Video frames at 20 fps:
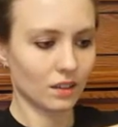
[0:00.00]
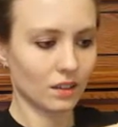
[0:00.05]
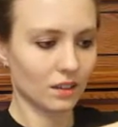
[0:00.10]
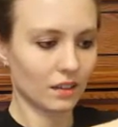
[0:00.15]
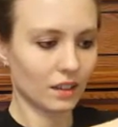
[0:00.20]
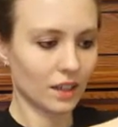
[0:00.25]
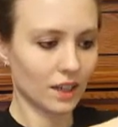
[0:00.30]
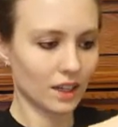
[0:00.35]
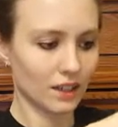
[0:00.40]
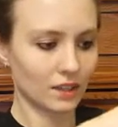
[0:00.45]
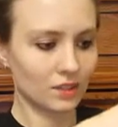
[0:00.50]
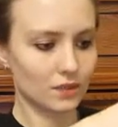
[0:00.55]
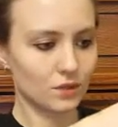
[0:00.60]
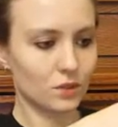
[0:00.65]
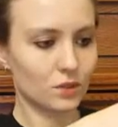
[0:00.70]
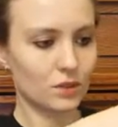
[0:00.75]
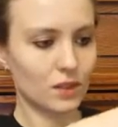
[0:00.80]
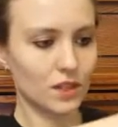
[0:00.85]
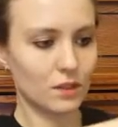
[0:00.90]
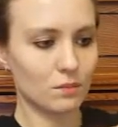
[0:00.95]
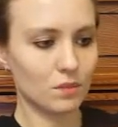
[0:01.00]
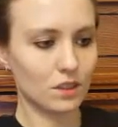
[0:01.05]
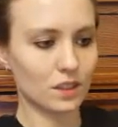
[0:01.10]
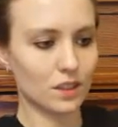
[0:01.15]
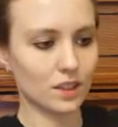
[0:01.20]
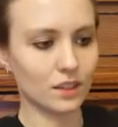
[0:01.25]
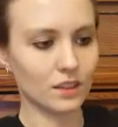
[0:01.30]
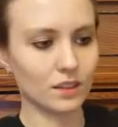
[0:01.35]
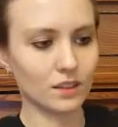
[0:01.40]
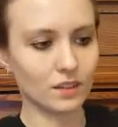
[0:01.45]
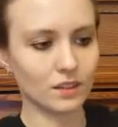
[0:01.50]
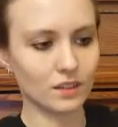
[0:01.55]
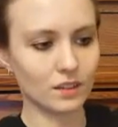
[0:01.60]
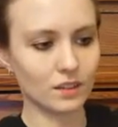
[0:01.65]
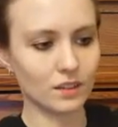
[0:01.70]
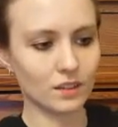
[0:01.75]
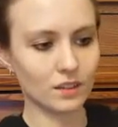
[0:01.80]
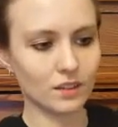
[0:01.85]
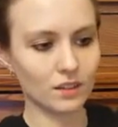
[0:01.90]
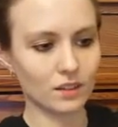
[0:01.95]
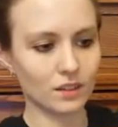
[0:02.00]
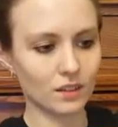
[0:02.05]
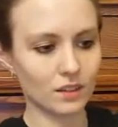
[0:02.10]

kind of drape it on this